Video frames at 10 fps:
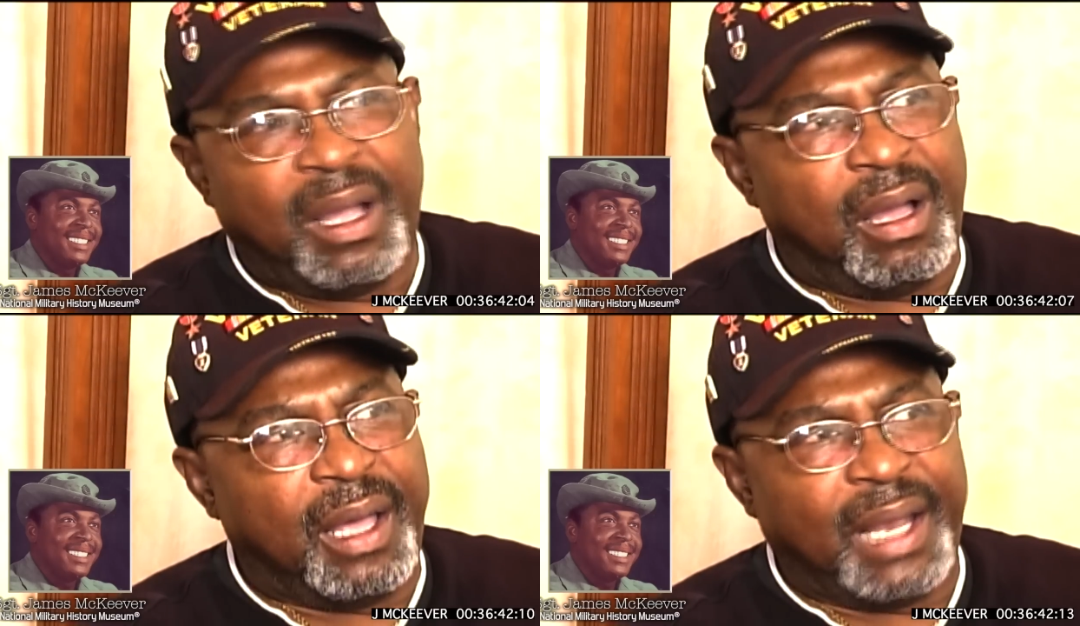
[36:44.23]

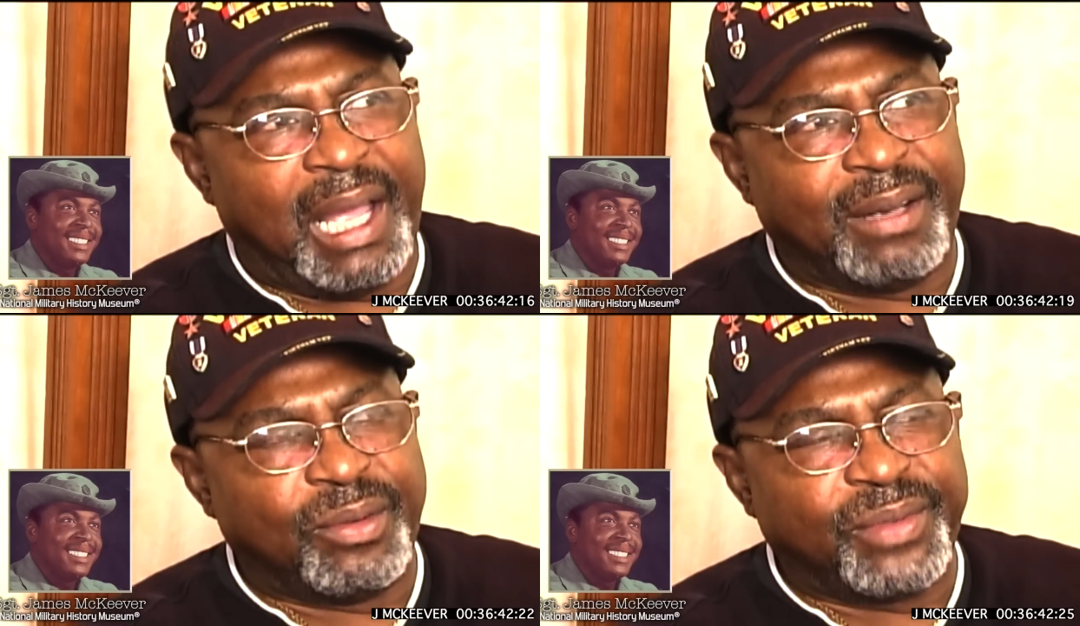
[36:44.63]
Speaker 1: Uh,
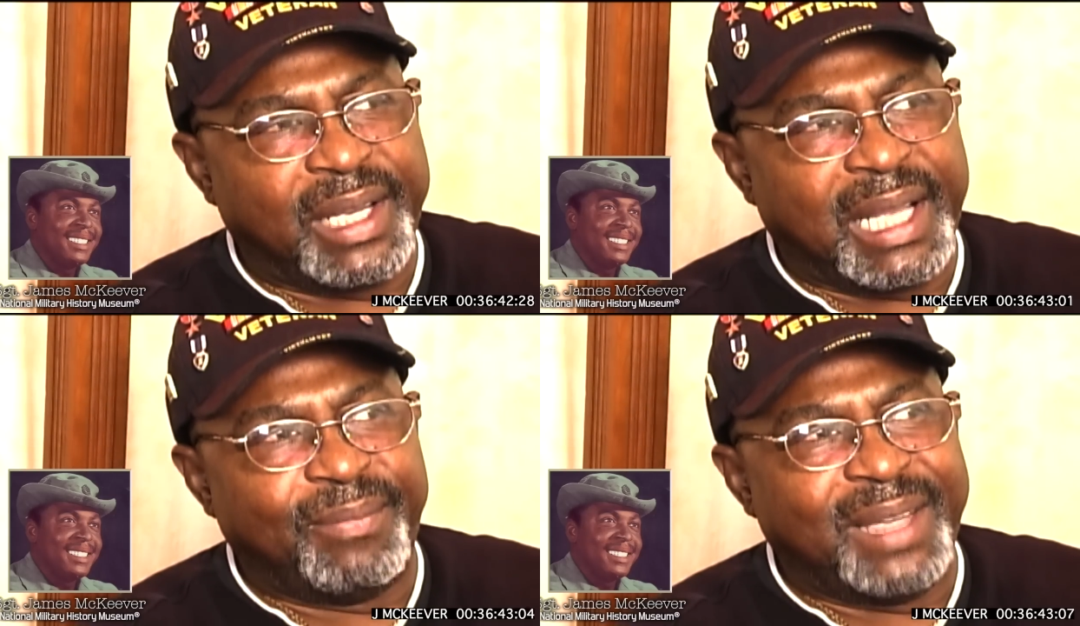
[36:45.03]
I don't
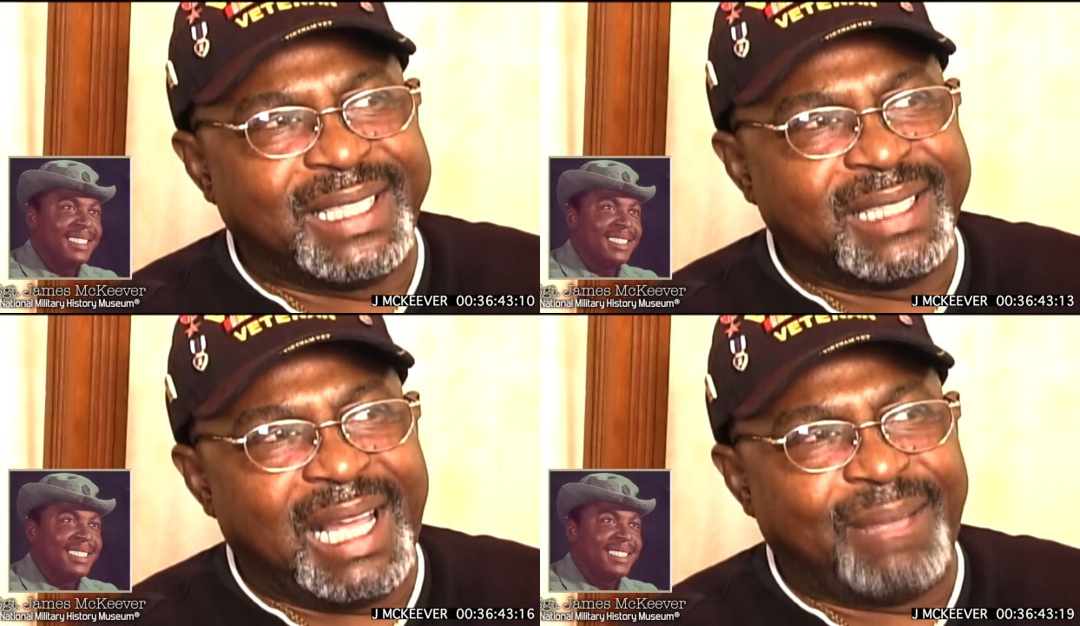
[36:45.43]
think I'm
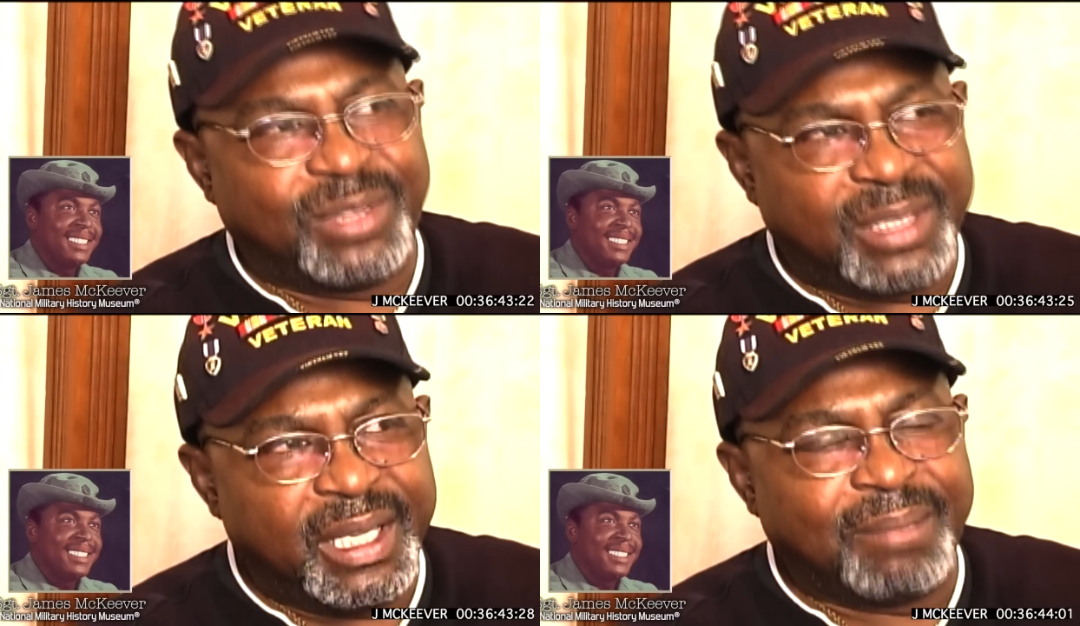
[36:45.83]
that. I'm
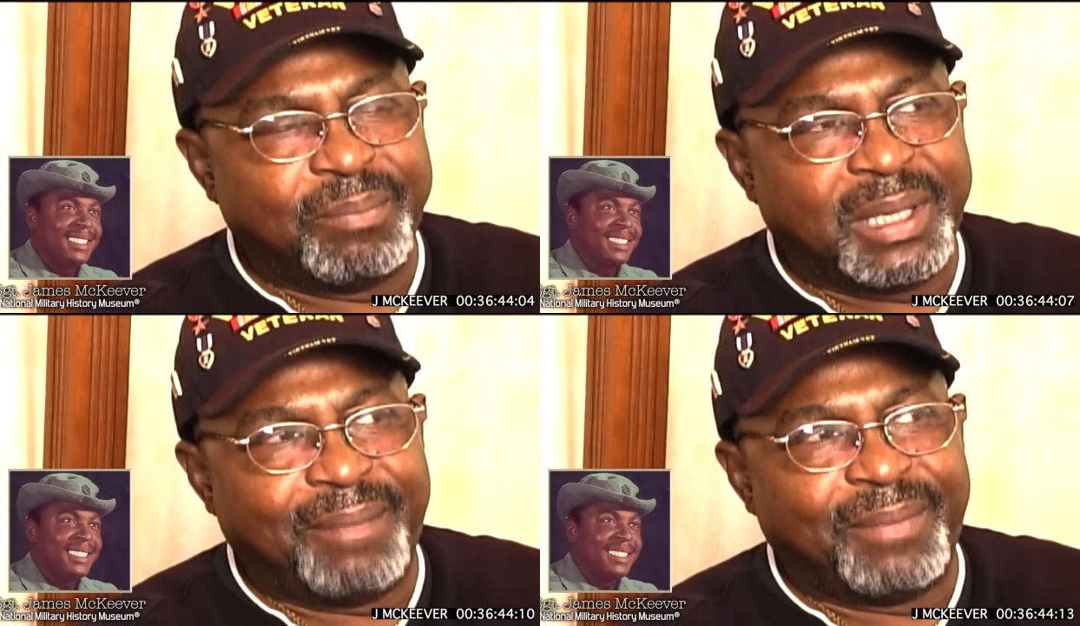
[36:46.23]
sick,
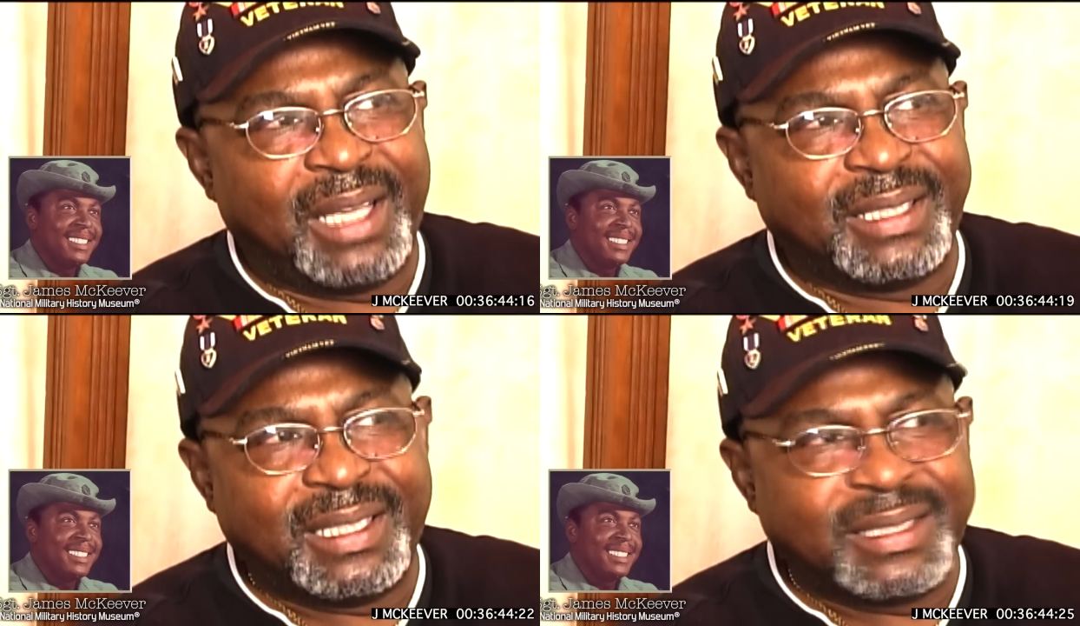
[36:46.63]
but I'm
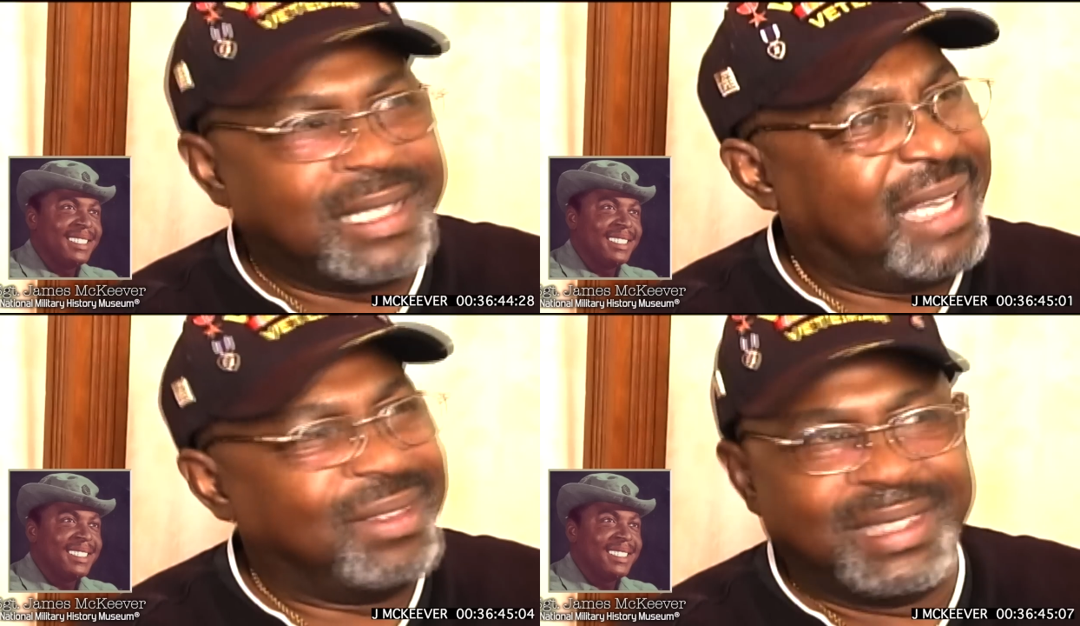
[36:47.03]
not that
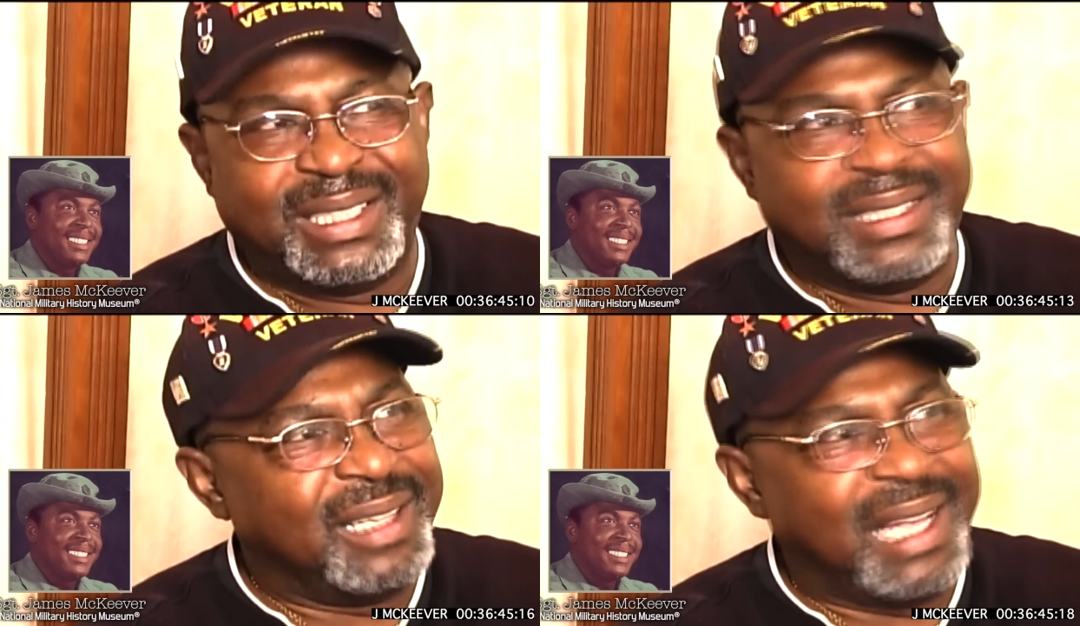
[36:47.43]
sick. I don't
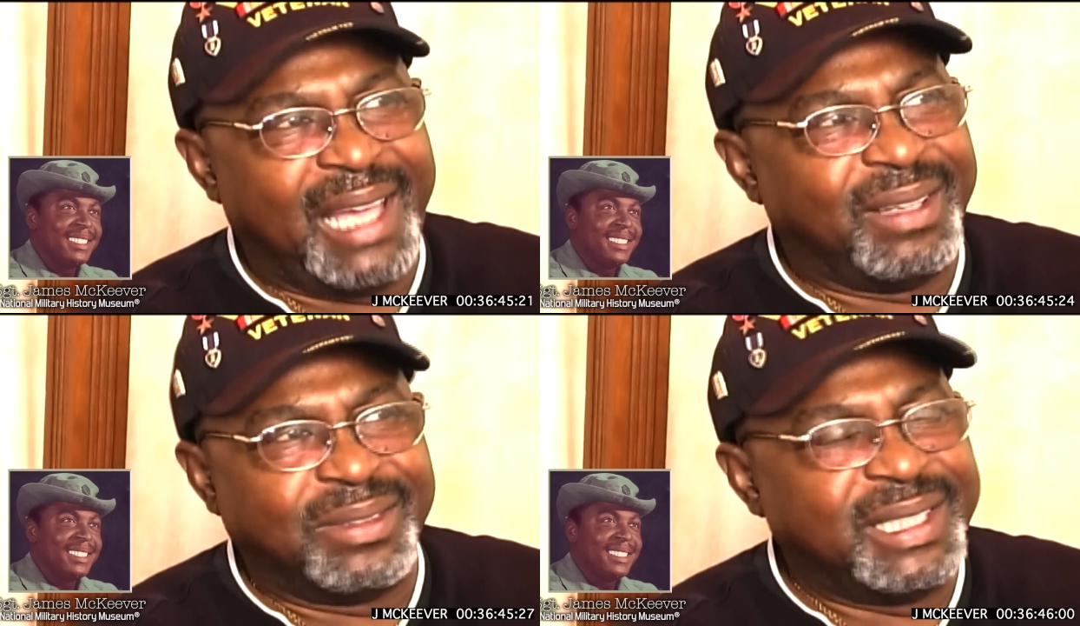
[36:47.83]
need.
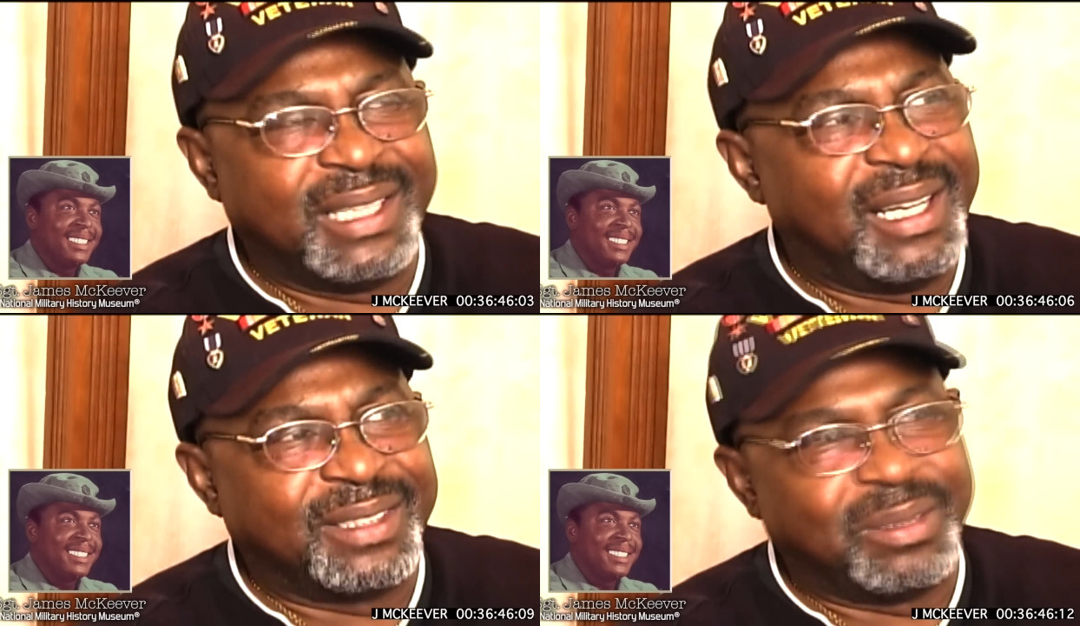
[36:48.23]
I don't need to
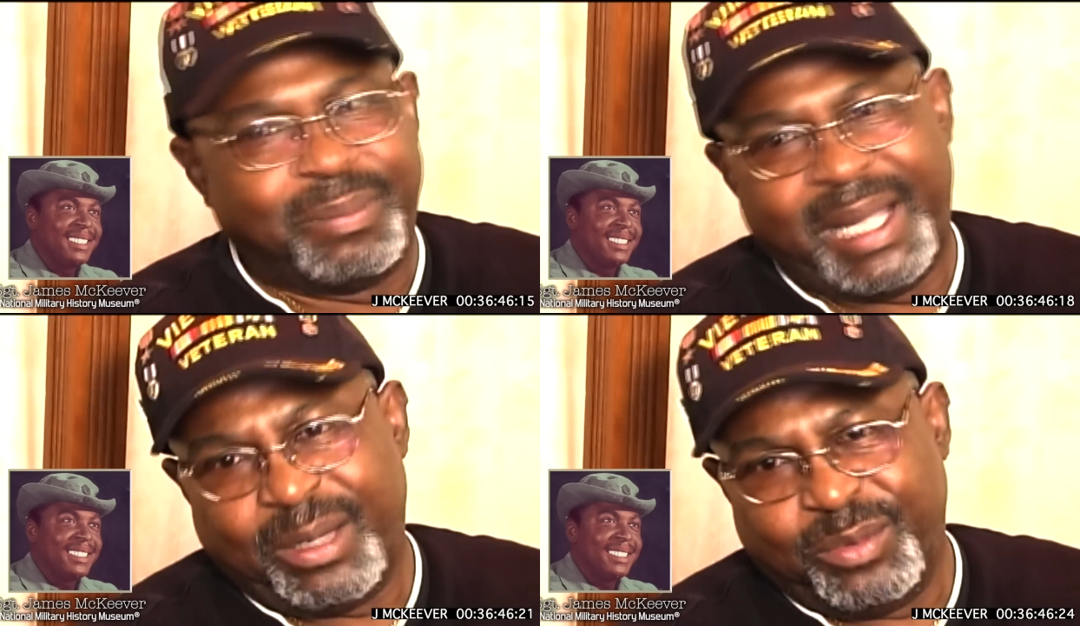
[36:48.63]
hustle
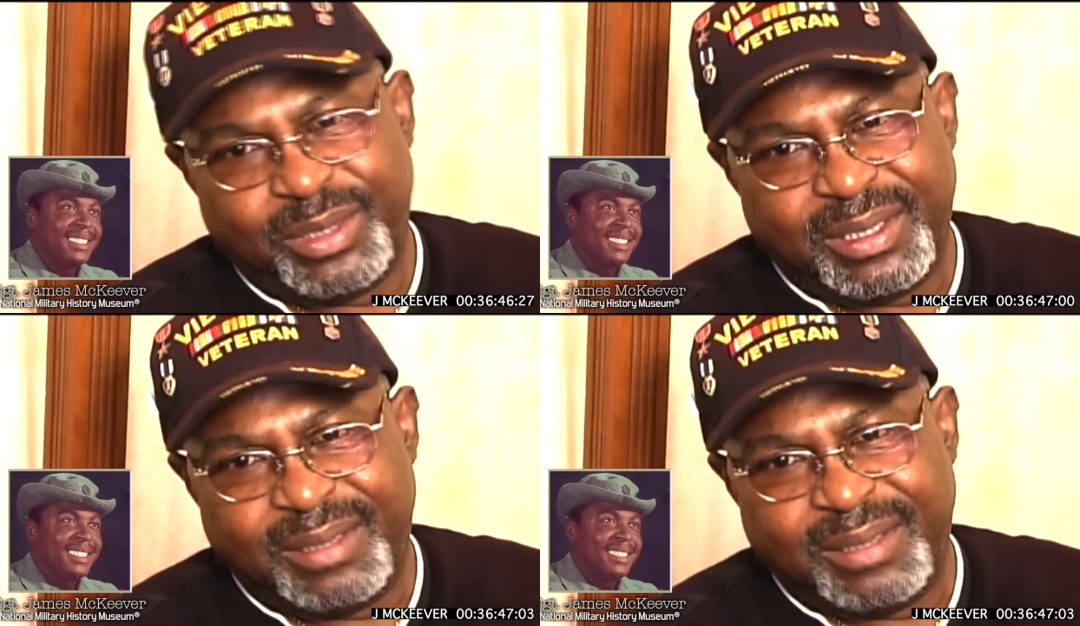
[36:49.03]
backwards.